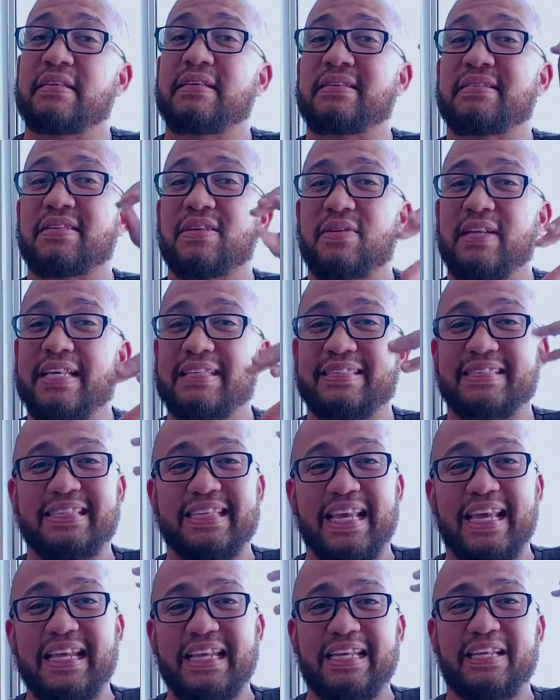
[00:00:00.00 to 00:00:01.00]
So let's
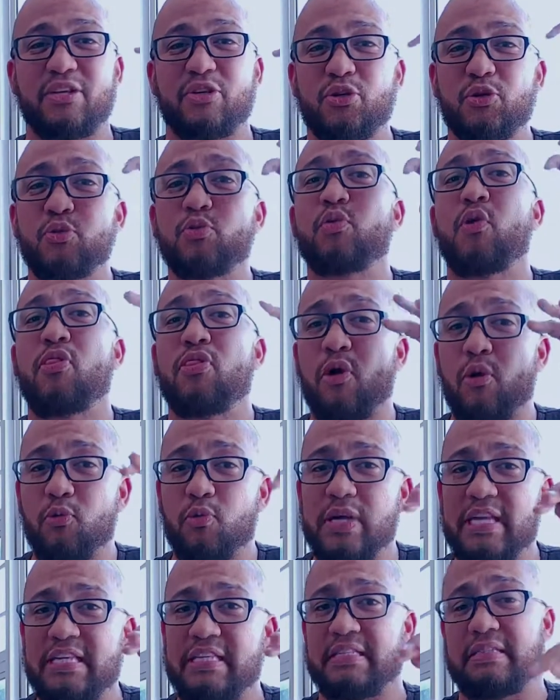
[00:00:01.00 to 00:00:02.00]
get into the
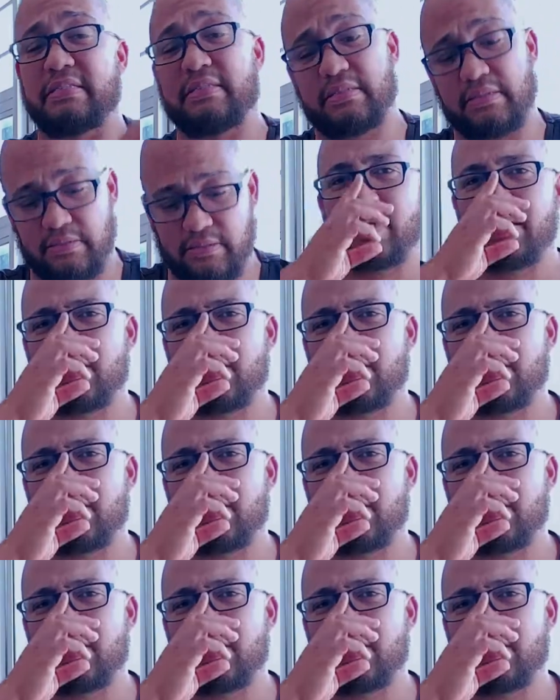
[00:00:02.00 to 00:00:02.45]
weeds.